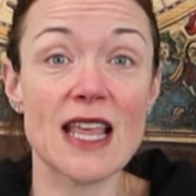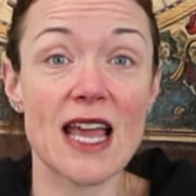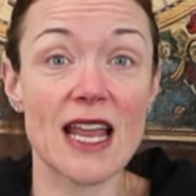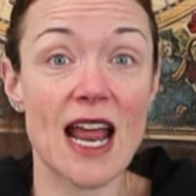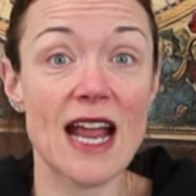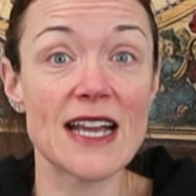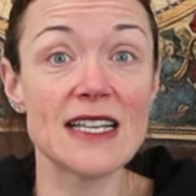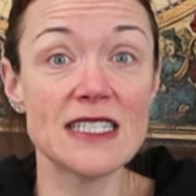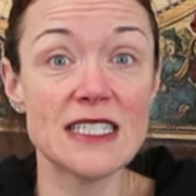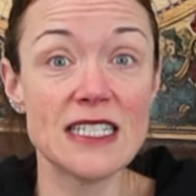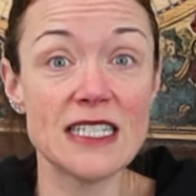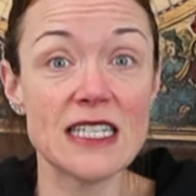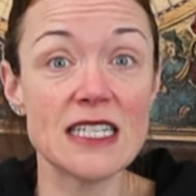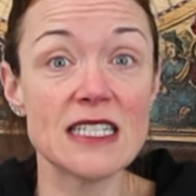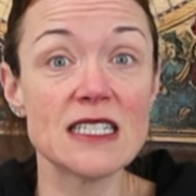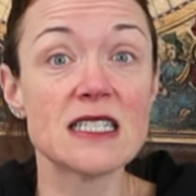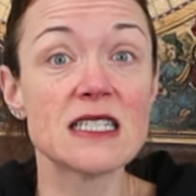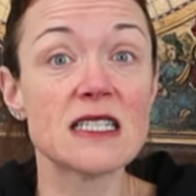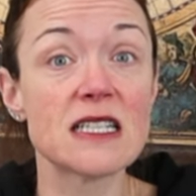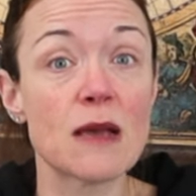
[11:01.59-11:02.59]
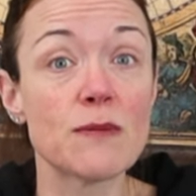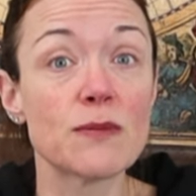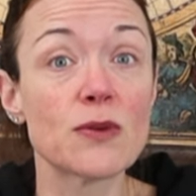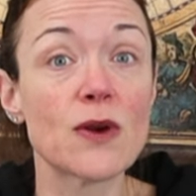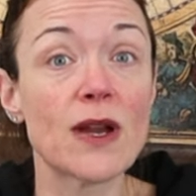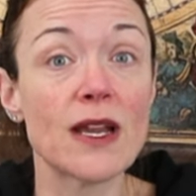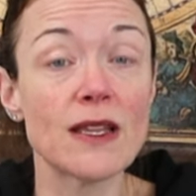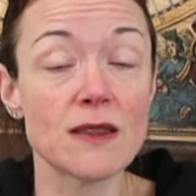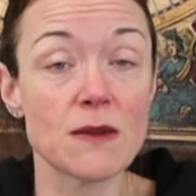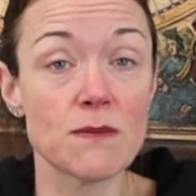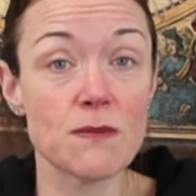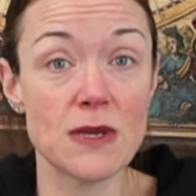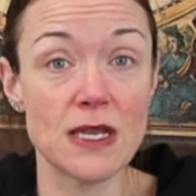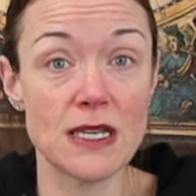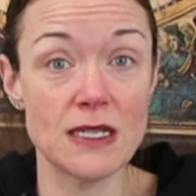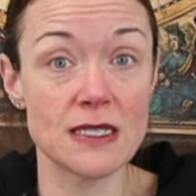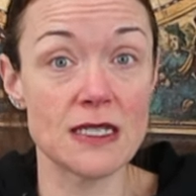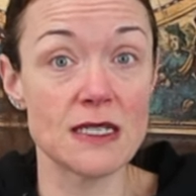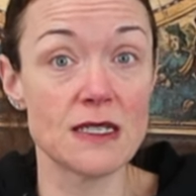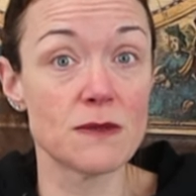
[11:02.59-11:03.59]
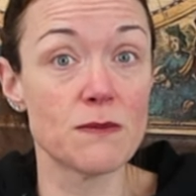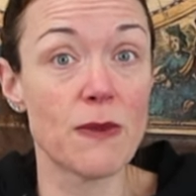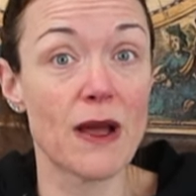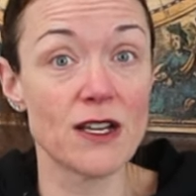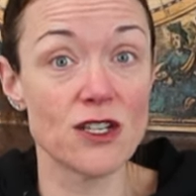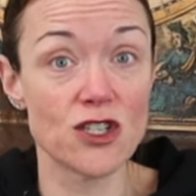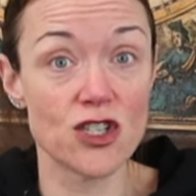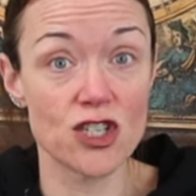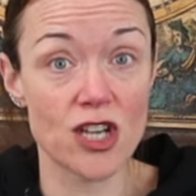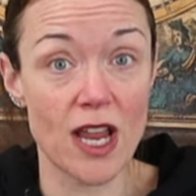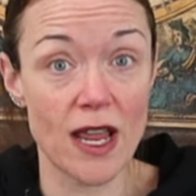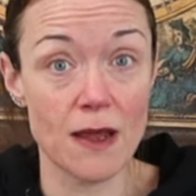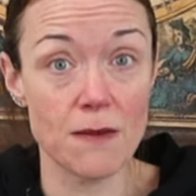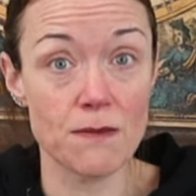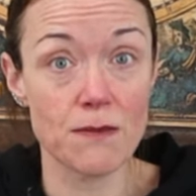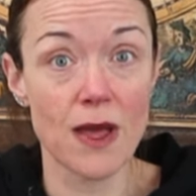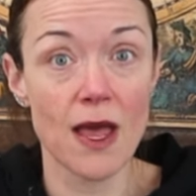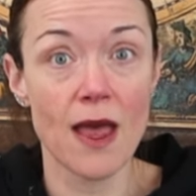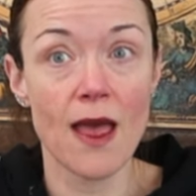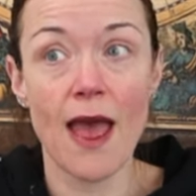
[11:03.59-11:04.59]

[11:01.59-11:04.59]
that I did separate the pieces by shape